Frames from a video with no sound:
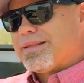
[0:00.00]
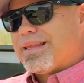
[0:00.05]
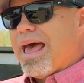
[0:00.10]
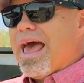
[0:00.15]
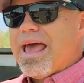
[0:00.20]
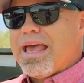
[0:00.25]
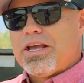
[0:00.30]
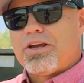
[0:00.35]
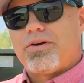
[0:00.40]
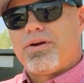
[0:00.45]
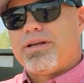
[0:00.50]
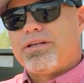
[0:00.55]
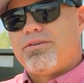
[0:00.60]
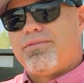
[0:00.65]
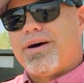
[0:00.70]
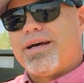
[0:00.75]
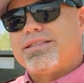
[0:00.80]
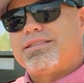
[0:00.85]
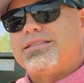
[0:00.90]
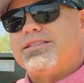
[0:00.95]
the anchoring
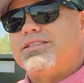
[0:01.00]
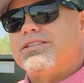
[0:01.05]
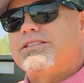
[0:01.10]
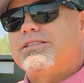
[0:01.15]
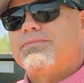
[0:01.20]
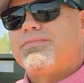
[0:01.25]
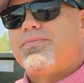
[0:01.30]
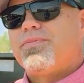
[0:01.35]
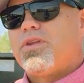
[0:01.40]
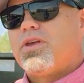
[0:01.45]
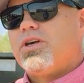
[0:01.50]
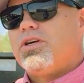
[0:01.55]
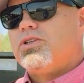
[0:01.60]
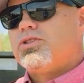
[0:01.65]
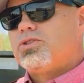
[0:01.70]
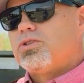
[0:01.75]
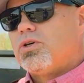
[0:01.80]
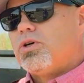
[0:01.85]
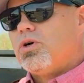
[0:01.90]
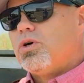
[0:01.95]
devices.
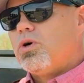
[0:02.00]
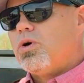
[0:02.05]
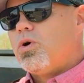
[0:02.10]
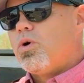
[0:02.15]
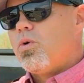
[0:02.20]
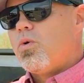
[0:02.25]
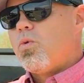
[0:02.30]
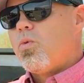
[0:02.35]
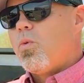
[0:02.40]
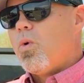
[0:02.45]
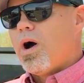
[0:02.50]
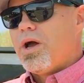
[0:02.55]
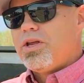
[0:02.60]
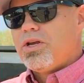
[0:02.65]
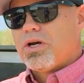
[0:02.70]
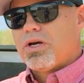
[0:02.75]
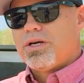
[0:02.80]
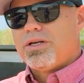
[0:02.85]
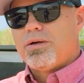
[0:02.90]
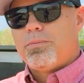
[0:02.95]
So what
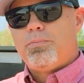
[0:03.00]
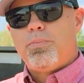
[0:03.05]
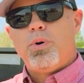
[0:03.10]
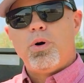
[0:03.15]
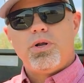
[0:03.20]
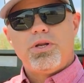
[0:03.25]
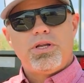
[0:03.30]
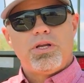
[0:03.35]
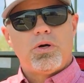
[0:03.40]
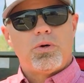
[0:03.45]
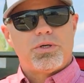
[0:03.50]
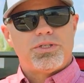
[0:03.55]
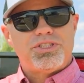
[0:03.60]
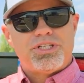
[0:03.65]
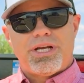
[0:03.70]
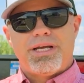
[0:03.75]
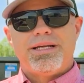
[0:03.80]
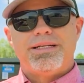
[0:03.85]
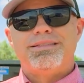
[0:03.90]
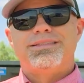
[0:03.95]
you're going to put your
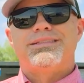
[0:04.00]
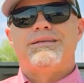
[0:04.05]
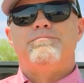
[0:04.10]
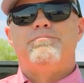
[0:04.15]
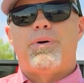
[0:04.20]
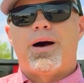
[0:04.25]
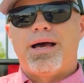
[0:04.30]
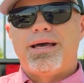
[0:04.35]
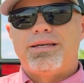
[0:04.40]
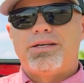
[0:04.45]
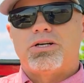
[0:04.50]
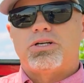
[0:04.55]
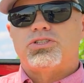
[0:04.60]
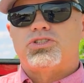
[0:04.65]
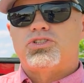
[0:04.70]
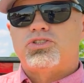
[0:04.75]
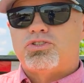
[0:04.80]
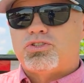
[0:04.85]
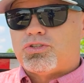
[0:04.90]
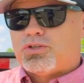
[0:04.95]
chains and
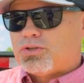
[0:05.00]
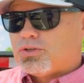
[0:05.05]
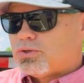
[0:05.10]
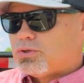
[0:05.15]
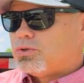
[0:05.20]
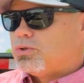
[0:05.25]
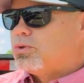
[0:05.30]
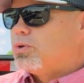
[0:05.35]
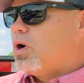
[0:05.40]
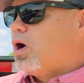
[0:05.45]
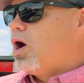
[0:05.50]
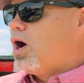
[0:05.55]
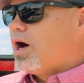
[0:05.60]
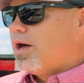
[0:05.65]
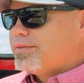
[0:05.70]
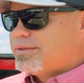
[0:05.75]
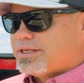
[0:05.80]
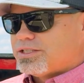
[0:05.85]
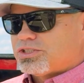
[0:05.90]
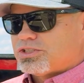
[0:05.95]
binders to
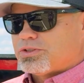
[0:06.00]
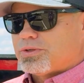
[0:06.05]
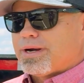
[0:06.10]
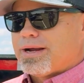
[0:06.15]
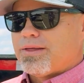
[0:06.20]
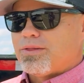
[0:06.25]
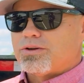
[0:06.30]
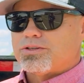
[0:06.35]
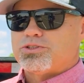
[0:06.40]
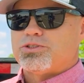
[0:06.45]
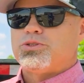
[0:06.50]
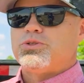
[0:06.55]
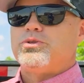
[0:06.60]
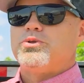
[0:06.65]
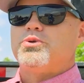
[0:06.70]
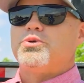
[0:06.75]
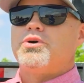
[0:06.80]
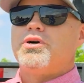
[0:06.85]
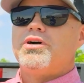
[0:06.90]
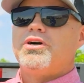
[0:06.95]
on this trailer
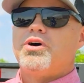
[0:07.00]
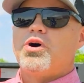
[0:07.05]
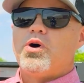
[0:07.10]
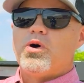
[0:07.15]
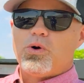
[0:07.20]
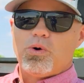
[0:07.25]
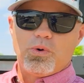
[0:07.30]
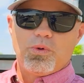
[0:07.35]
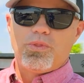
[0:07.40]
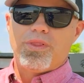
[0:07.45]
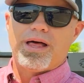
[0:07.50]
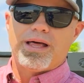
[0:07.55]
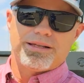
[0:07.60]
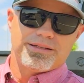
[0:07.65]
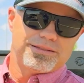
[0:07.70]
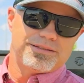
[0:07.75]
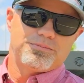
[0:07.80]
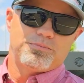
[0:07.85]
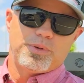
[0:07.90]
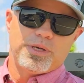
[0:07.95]
to hold that
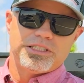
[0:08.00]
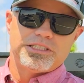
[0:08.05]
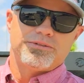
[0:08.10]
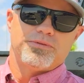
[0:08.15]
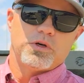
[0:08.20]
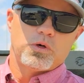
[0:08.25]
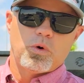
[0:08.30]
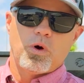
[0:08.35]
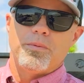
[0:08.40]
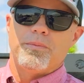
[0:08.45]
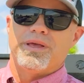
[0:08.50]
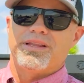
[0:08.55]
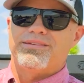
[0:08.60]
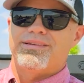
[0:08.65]
piece of equipment